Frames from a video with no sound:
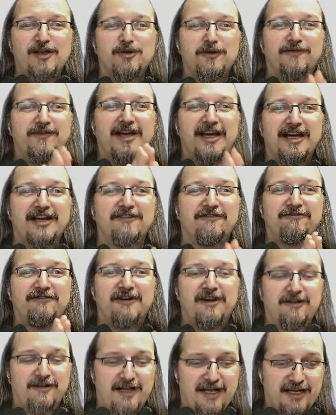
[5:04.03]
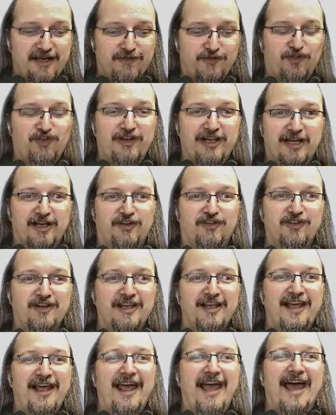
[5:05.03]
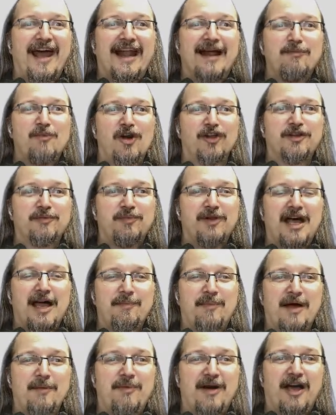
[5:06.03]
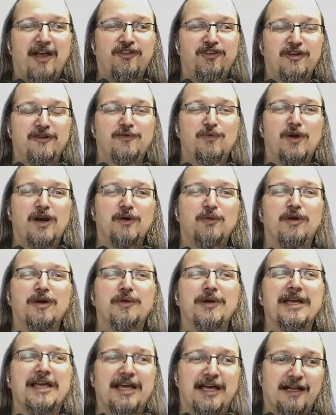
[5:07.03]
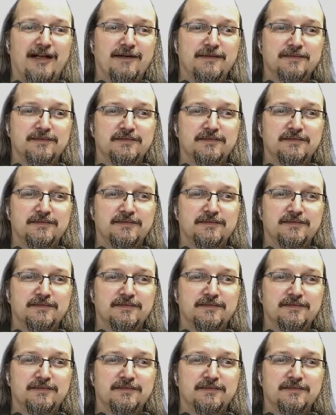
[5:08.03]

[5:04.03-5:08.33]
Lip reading: of negative 6 and I multiply it by positive 1, what do I get?